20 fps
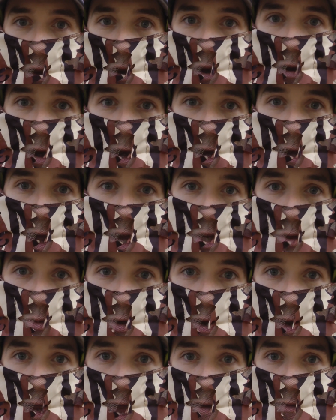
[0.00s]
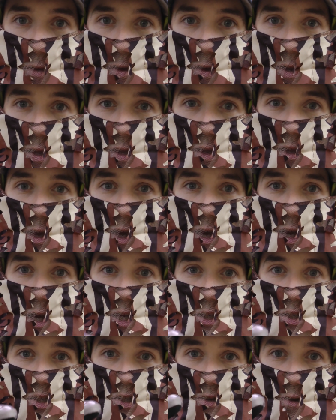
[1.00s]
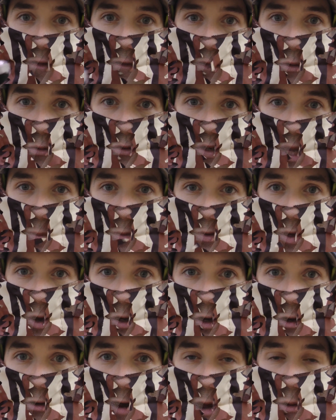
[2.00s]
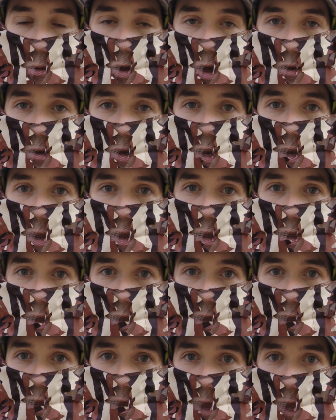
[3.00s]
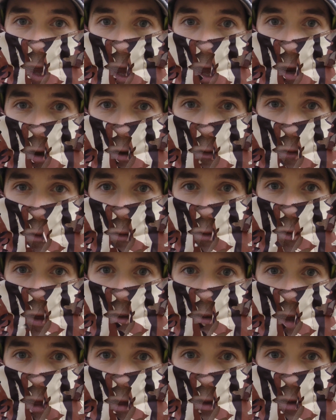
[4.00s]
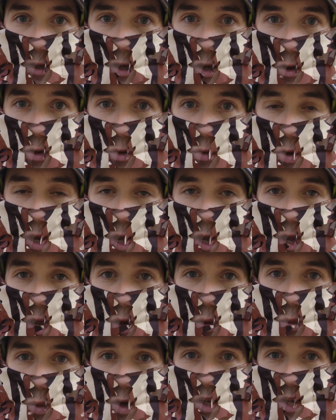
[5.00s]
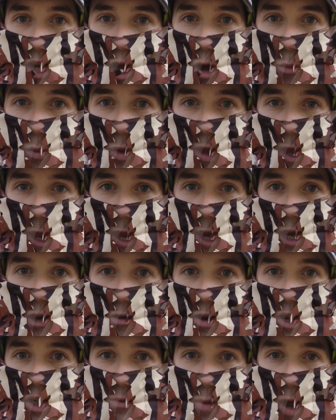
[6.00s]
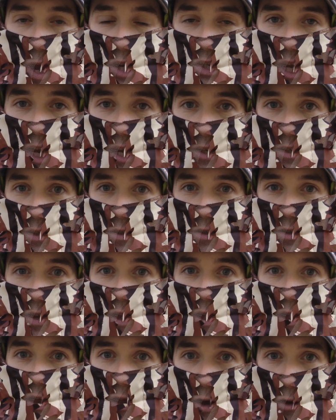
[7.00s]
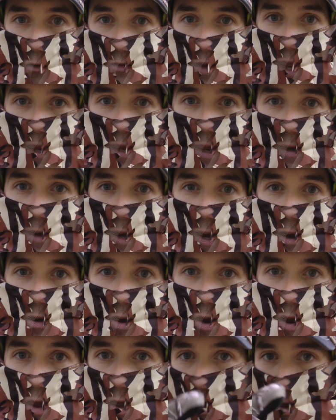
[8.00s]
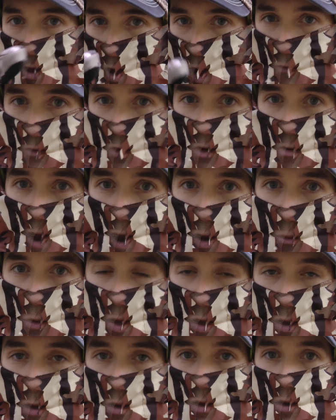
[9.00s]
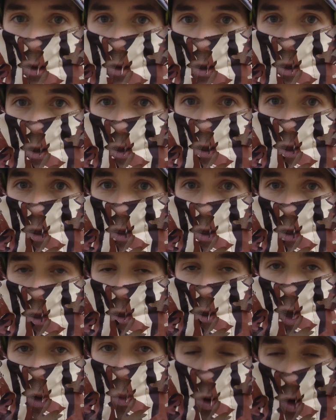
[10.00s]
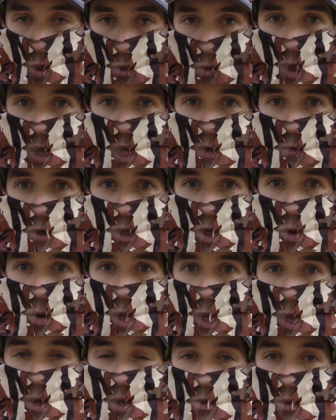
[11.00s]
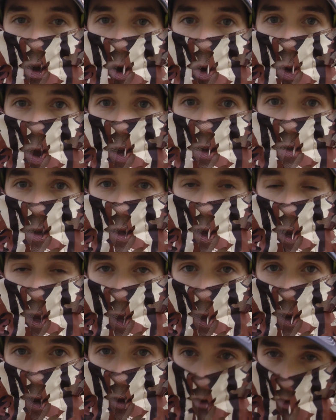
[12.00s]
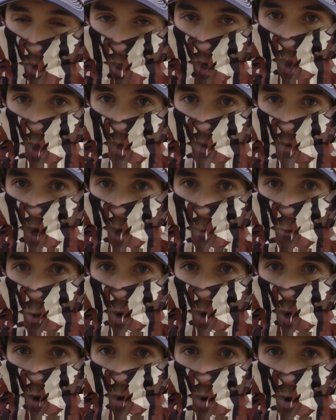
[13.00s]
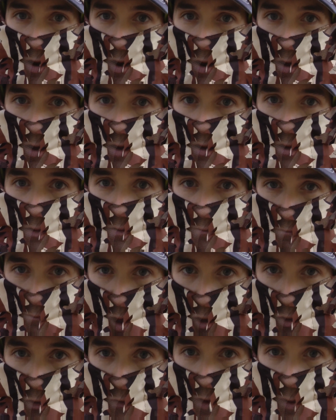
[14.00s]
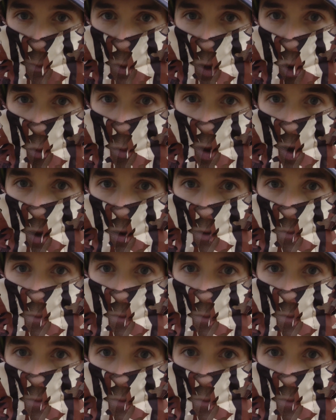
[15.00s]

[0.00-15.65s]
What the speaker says: Alright guys, there you have it. Just a few tips on ground hunting and a few things I like to do which help increase my chances of taking deer off the ground. I want to thank you for tuning in as always, and I'll see you next time right here on the VPO Minute.